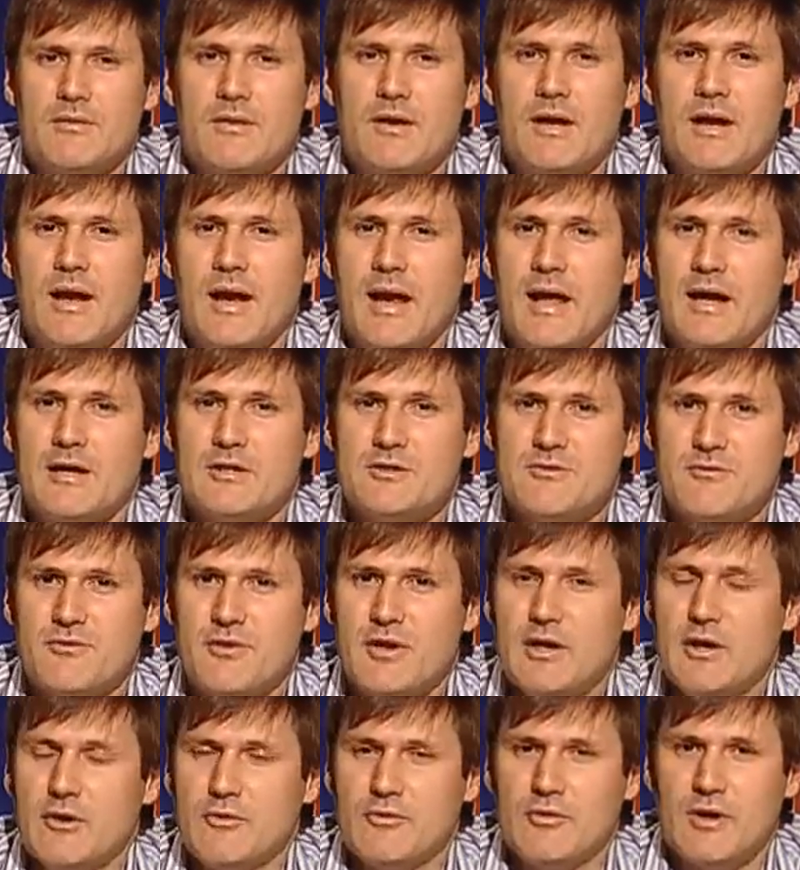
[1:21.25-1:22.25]
that allows
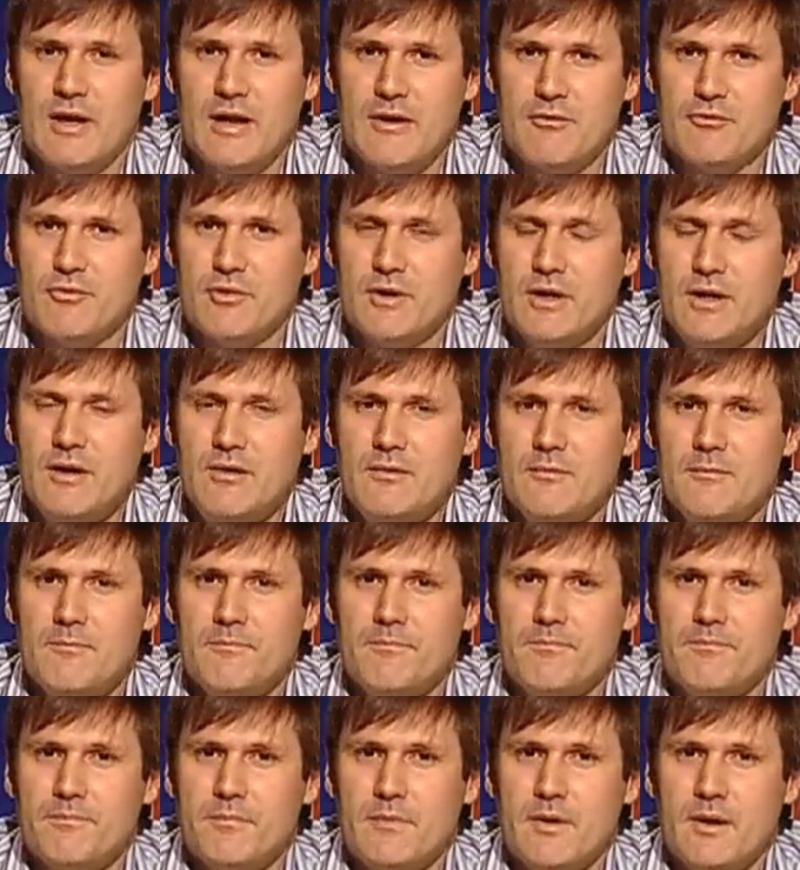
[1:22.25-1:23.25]
video telephony,
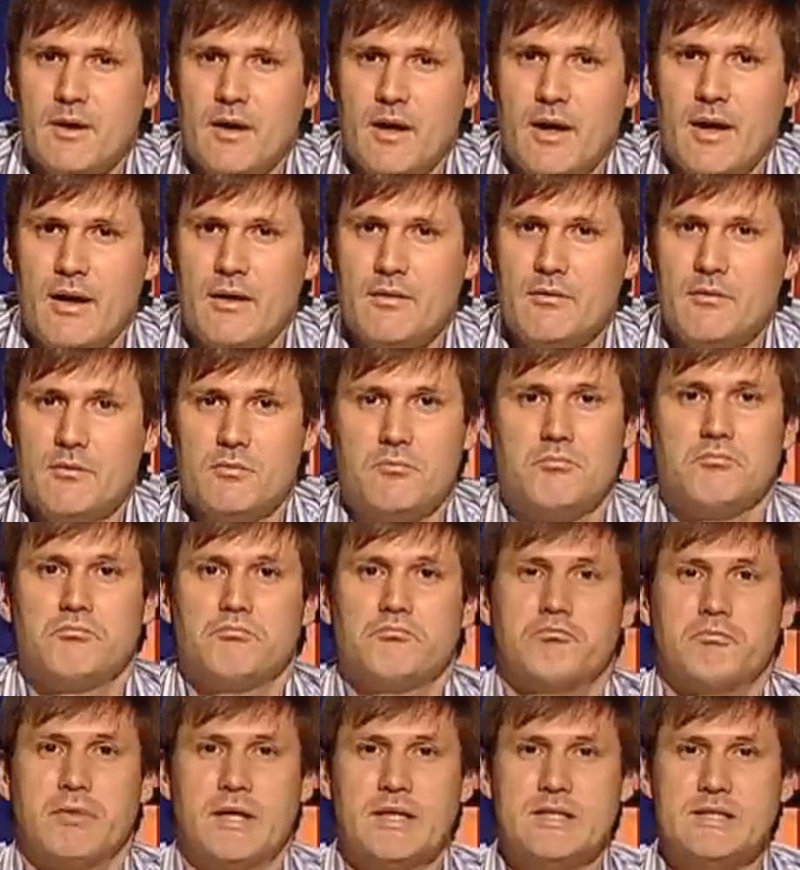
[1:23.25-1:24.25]
and
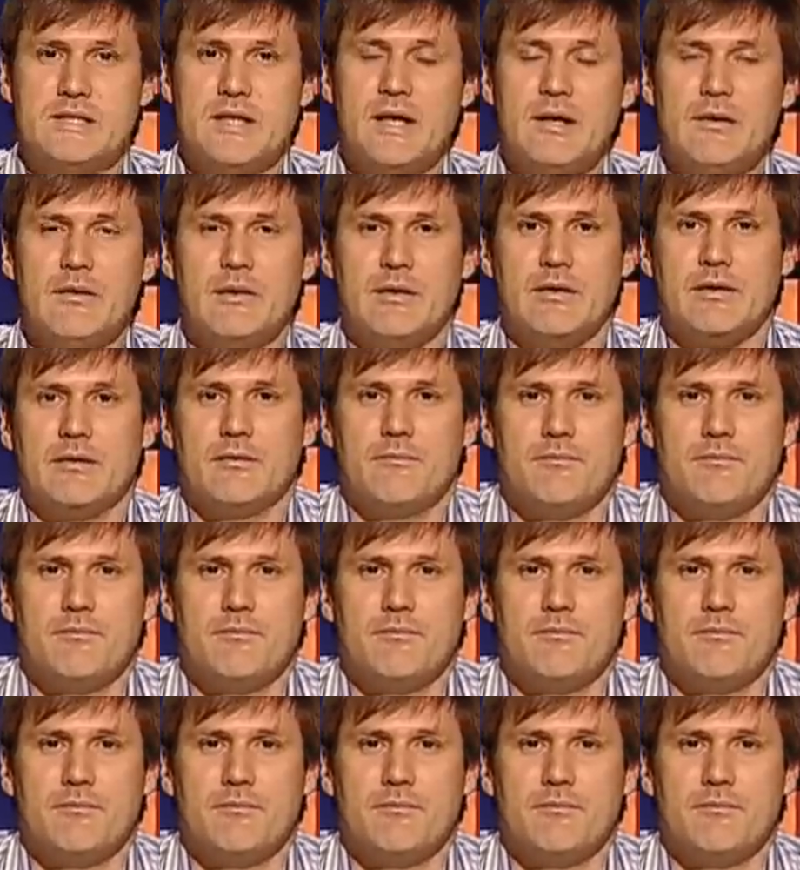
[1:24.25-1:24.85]
it's done.